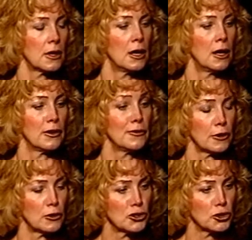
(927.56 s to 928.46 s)
Uh, the
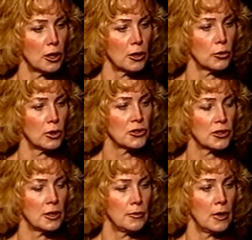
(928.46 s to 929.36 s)
first shot
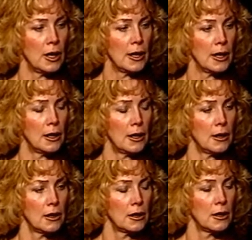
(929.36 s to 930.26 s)
was in my
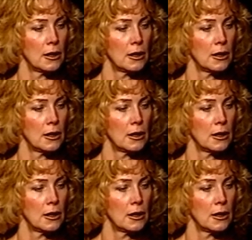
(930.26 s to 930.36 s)
uh,